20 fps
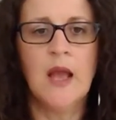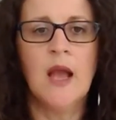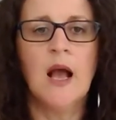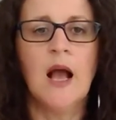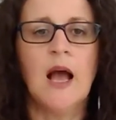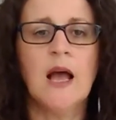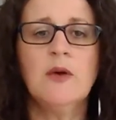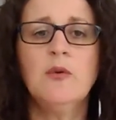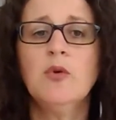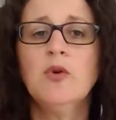
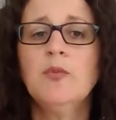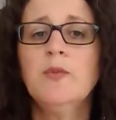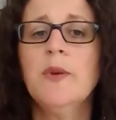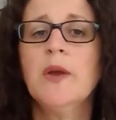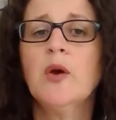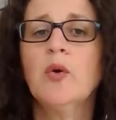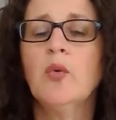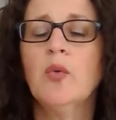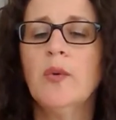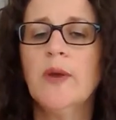I would be
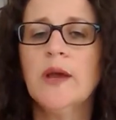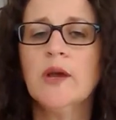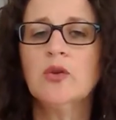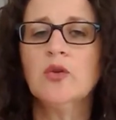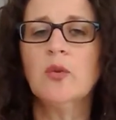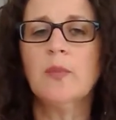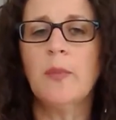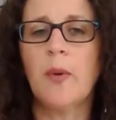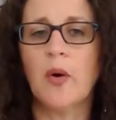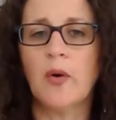quick
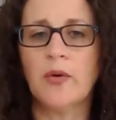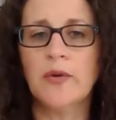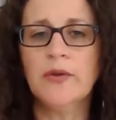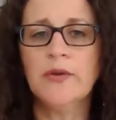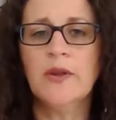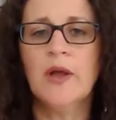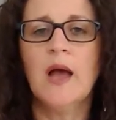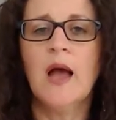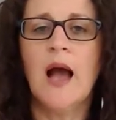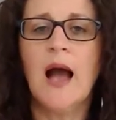to
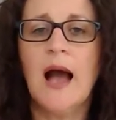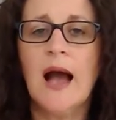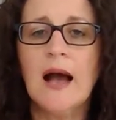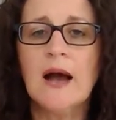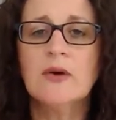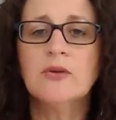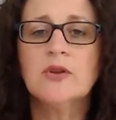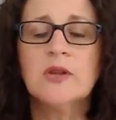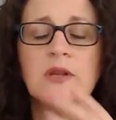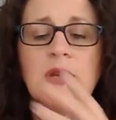point
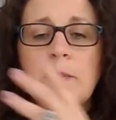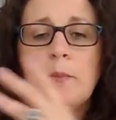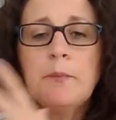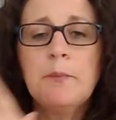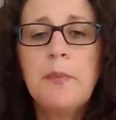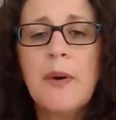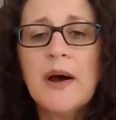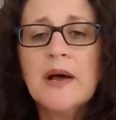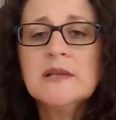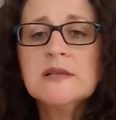out that the
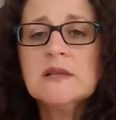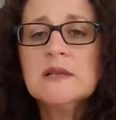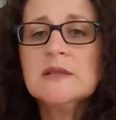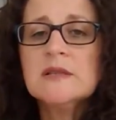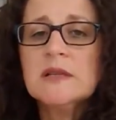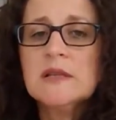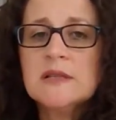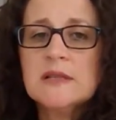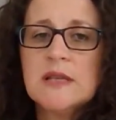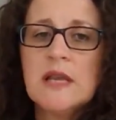past
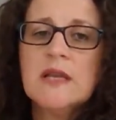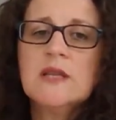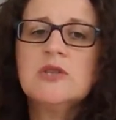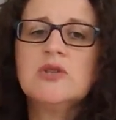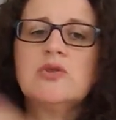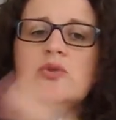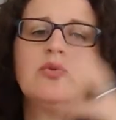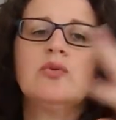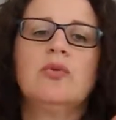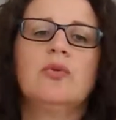success
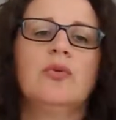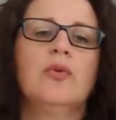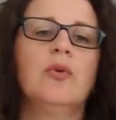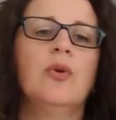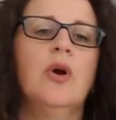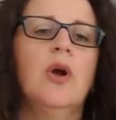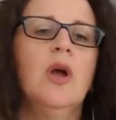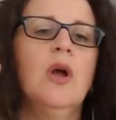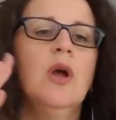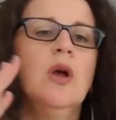
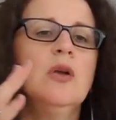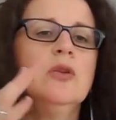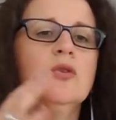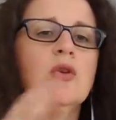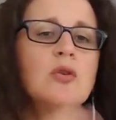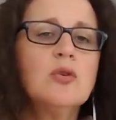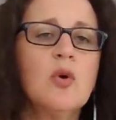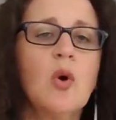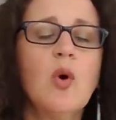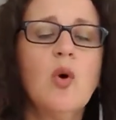to
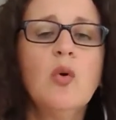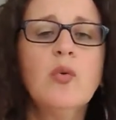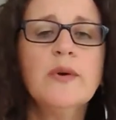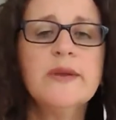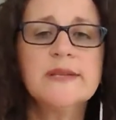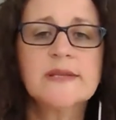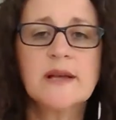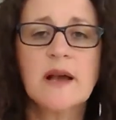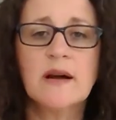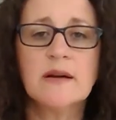not
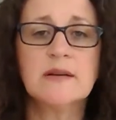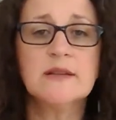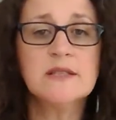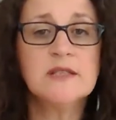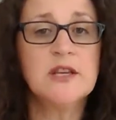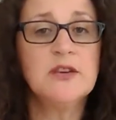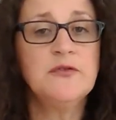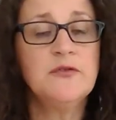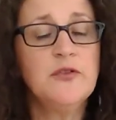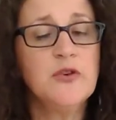always
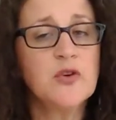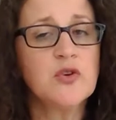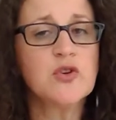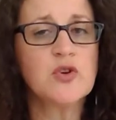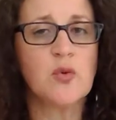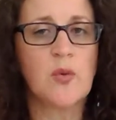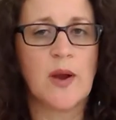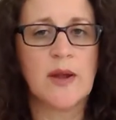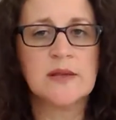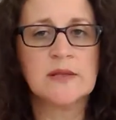guarantee future
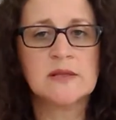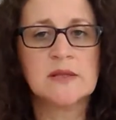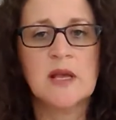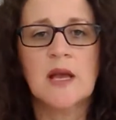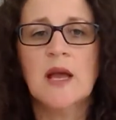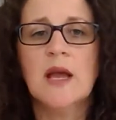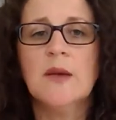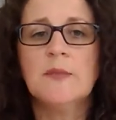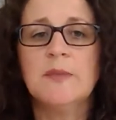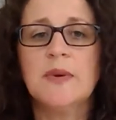ones,
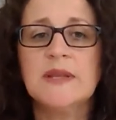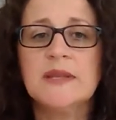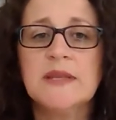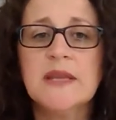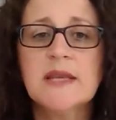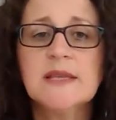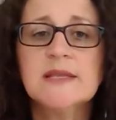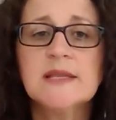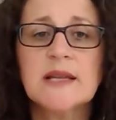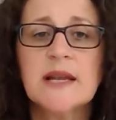but
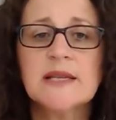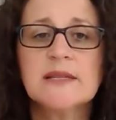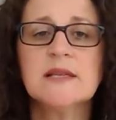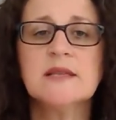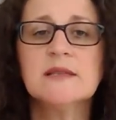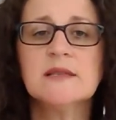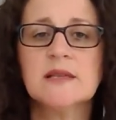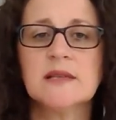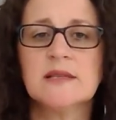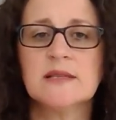these
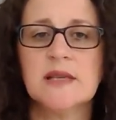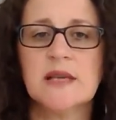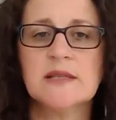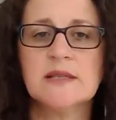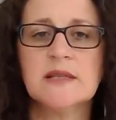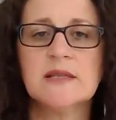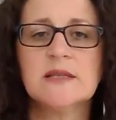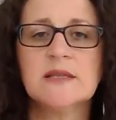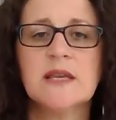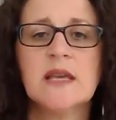recent
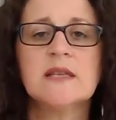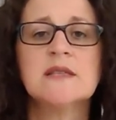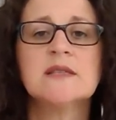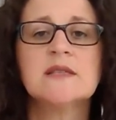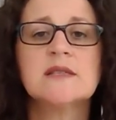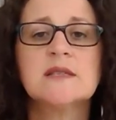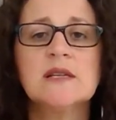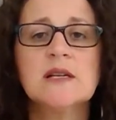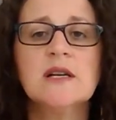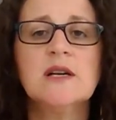successes can
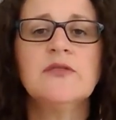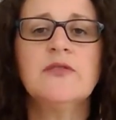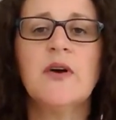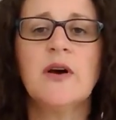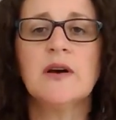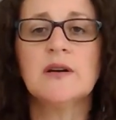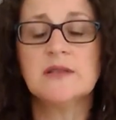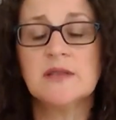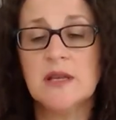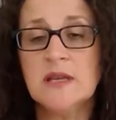serve
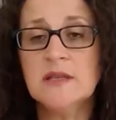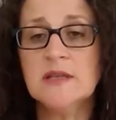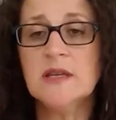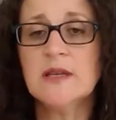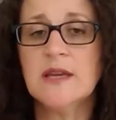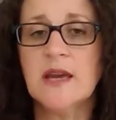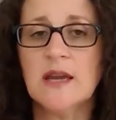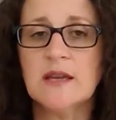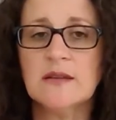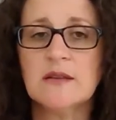as
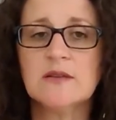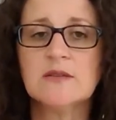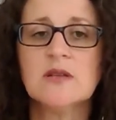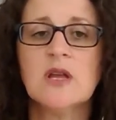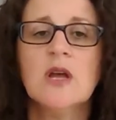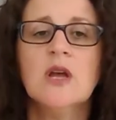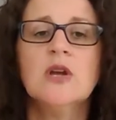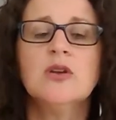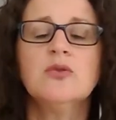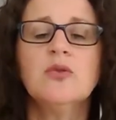indicators
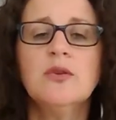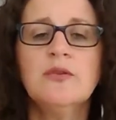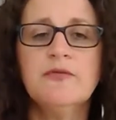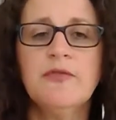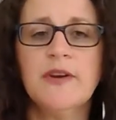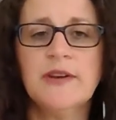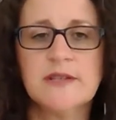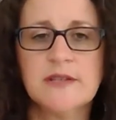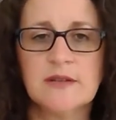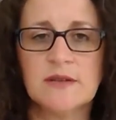to
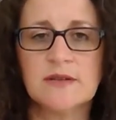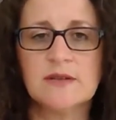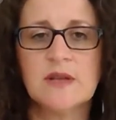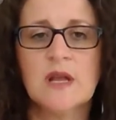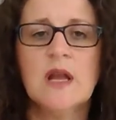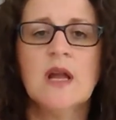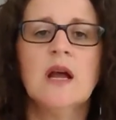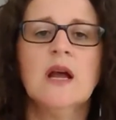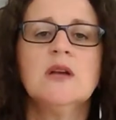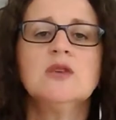investors
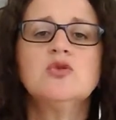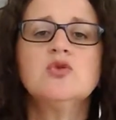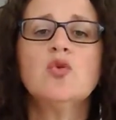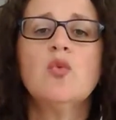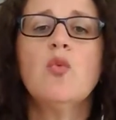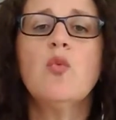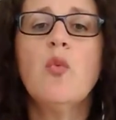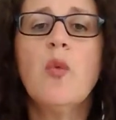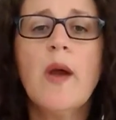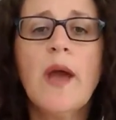as to
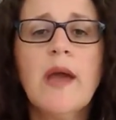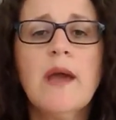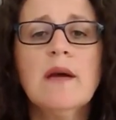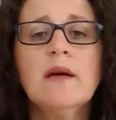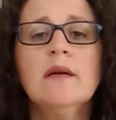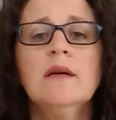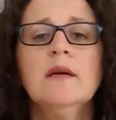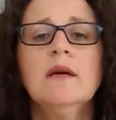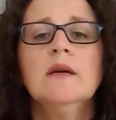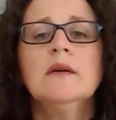
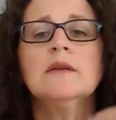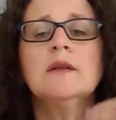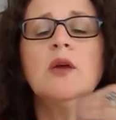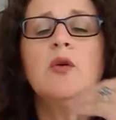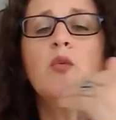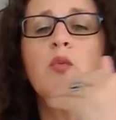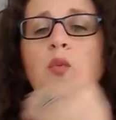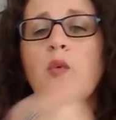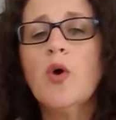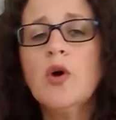where they
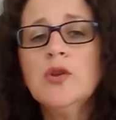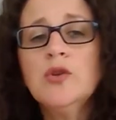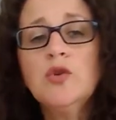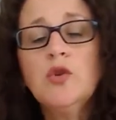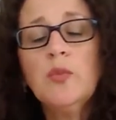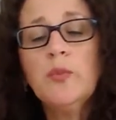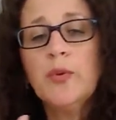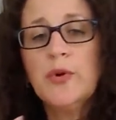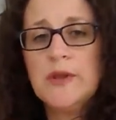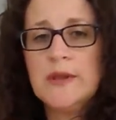want to
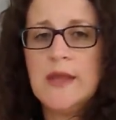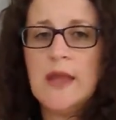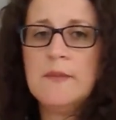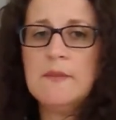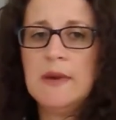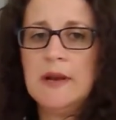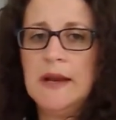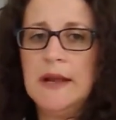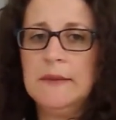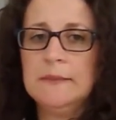put their
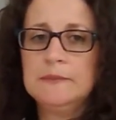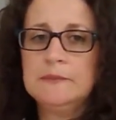money.